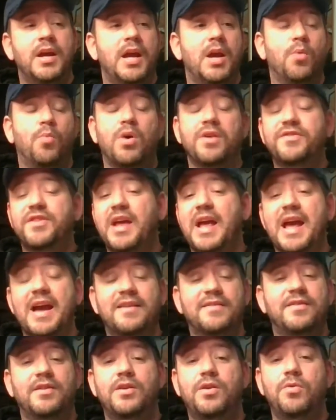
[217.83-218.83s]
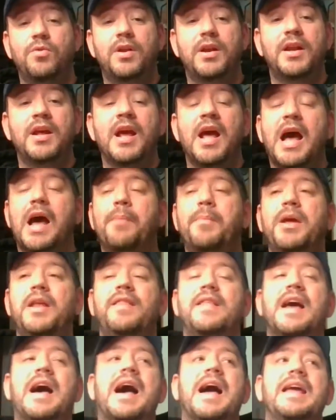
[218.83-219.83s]
It wasn't executed. I
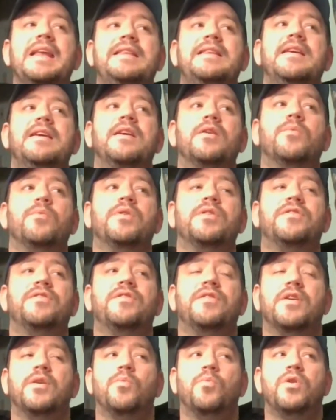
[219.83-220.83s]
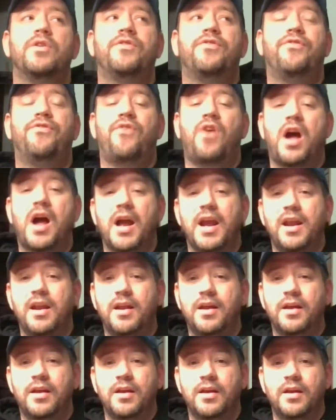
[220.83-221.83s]
mean, the idea was was fine,